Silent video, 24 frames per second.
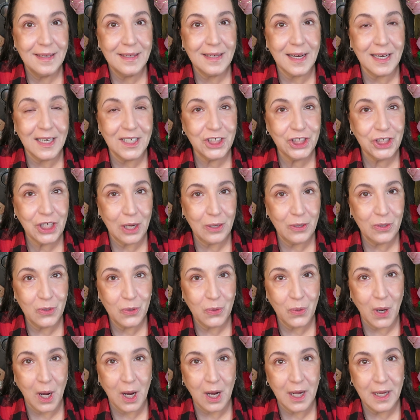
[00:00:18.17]
eyeshadow
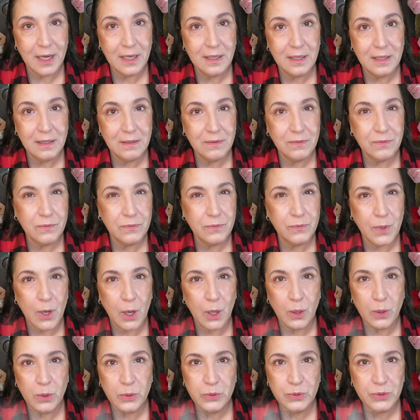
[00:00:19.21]
quad,
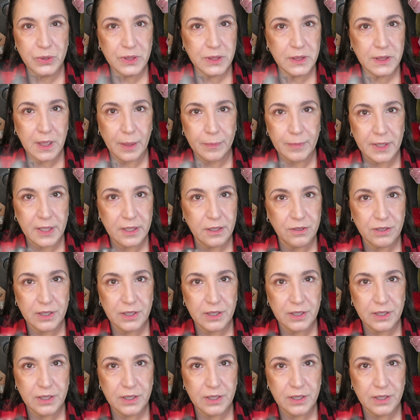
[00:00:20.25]
rose something